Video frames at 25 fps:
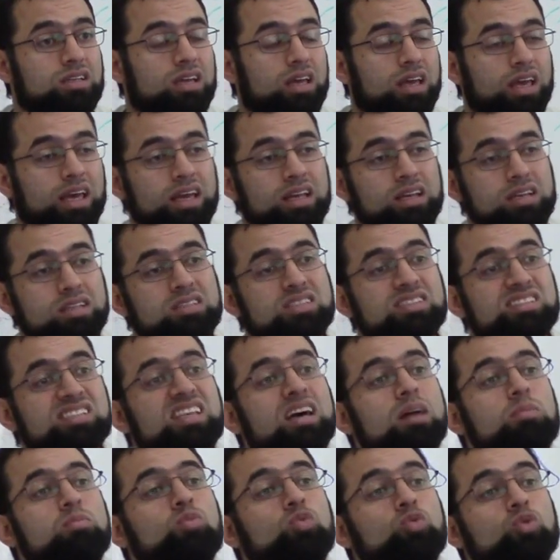in
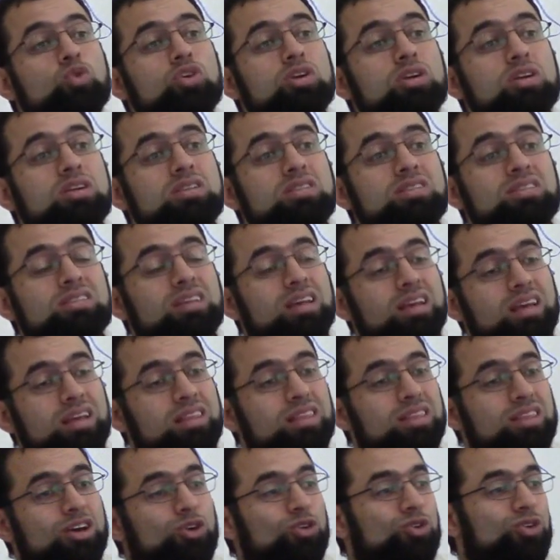some words
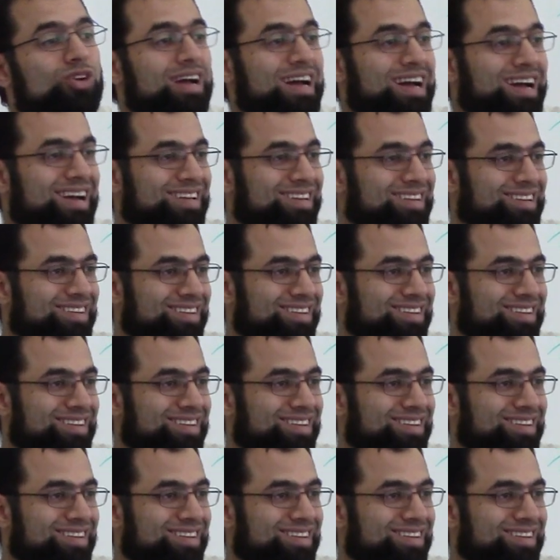in the Quran.